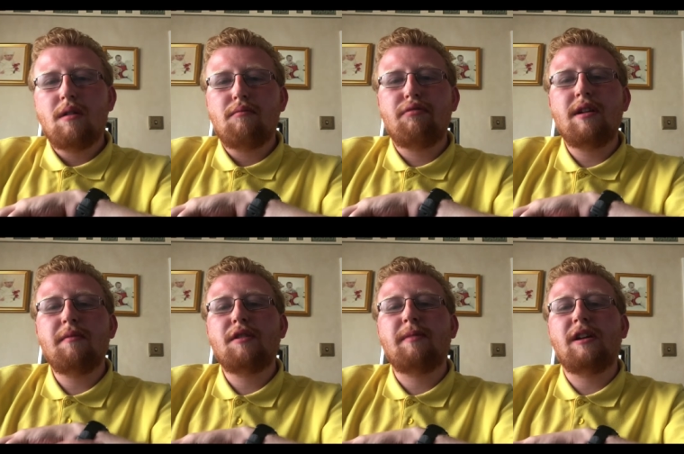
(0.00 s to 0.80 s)
Pretty
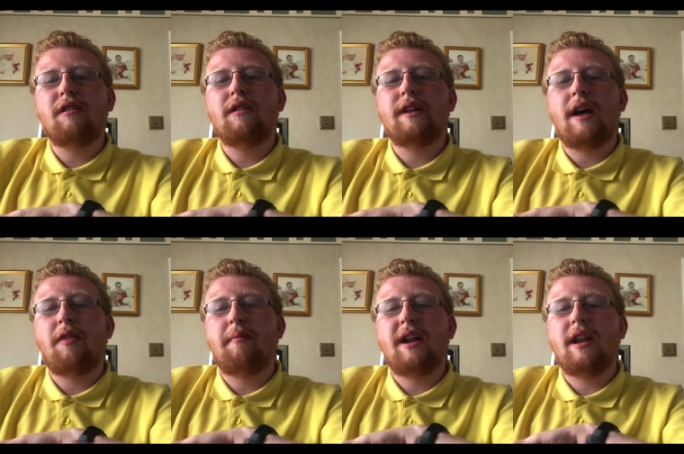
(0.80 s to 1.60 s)
much because at the
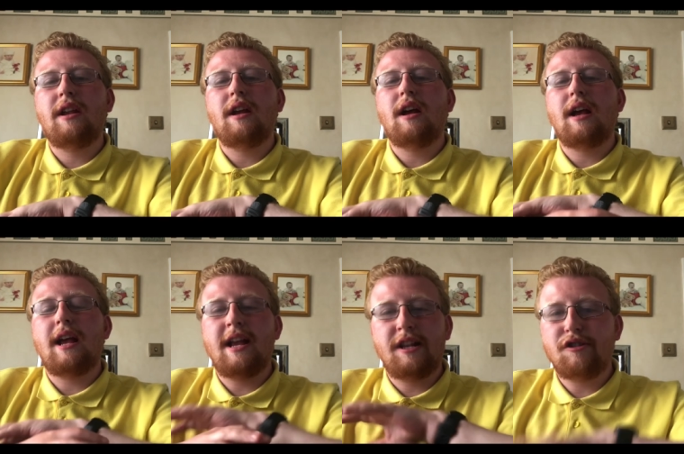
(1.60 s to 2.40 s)
minute
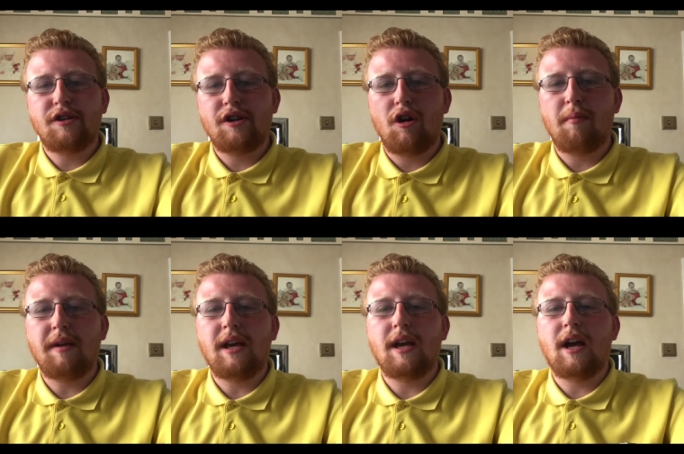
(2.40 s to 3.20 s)
it's just a
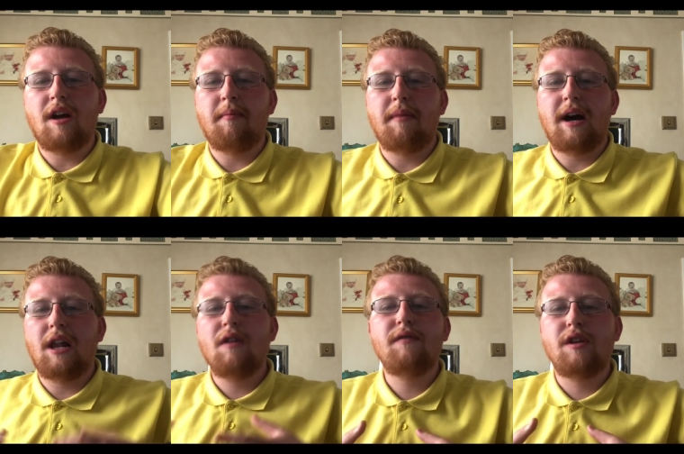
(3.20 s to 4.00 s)
hobby. Um, I
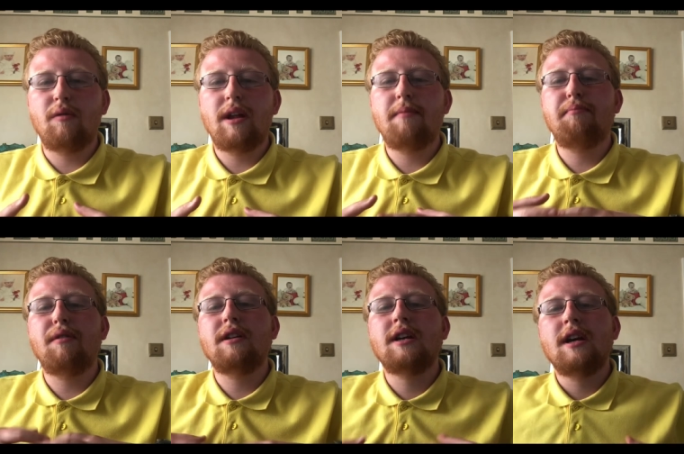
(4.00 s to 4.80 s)
love doing it,
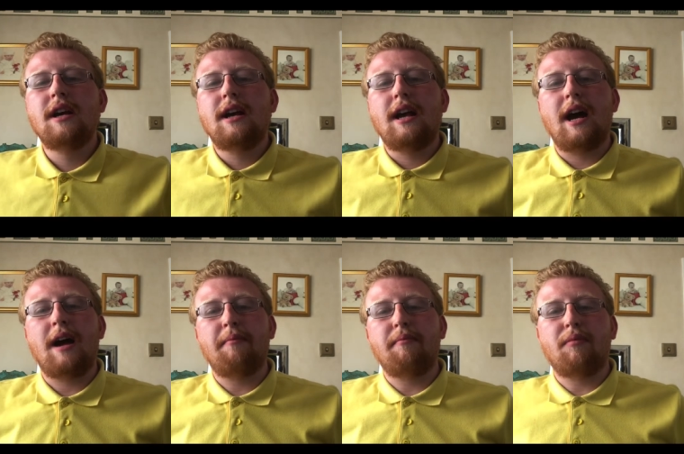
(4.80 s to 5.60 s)
but
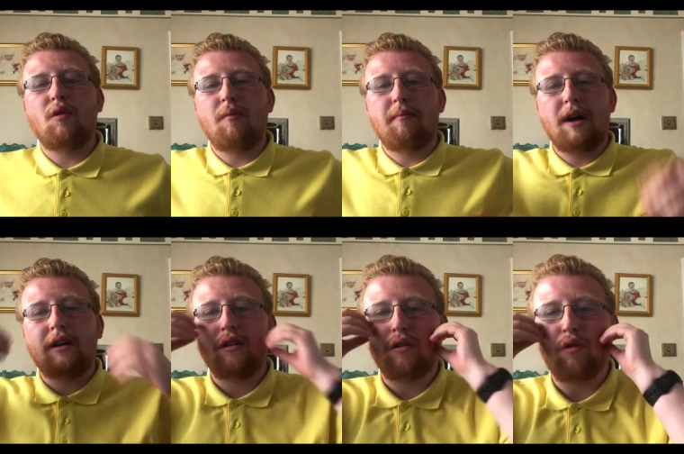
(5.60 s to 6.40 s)
I'm going back
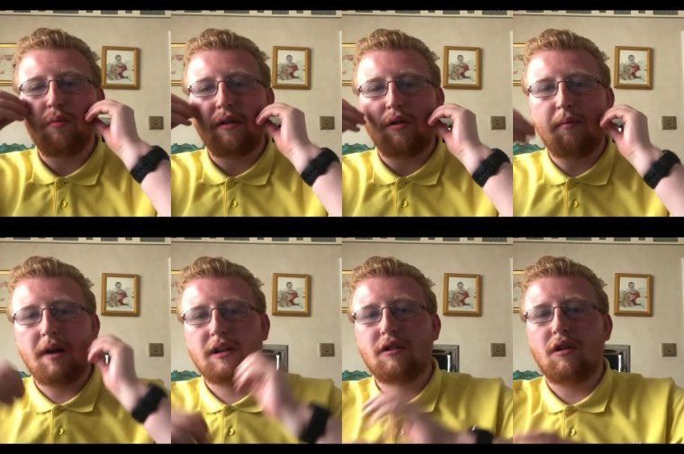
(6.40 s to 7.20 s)
to hopefully going
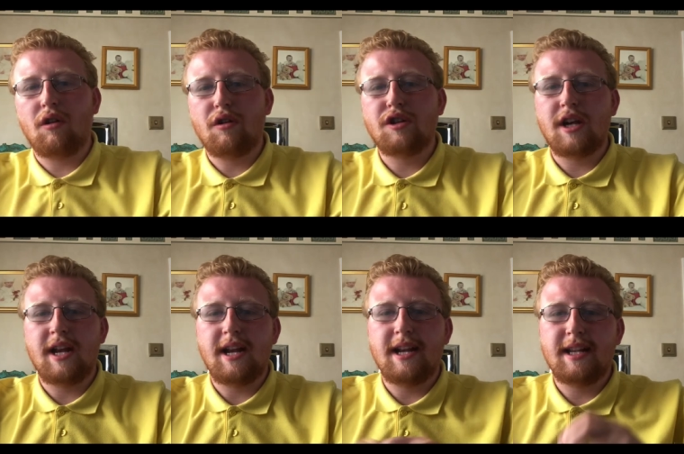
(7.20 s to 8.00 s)
back to college
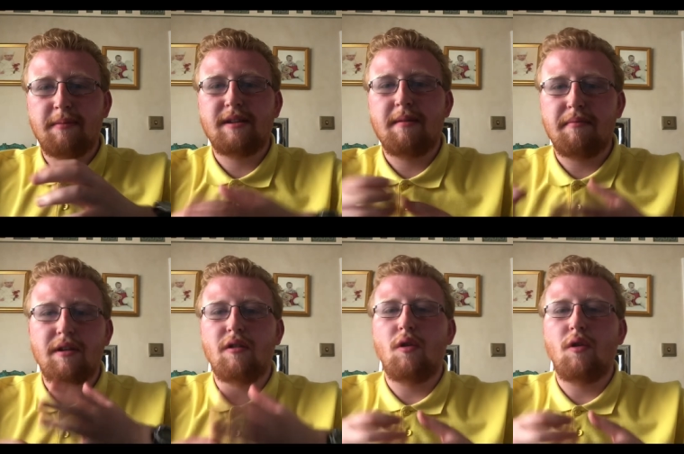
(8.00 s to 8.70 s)
in September.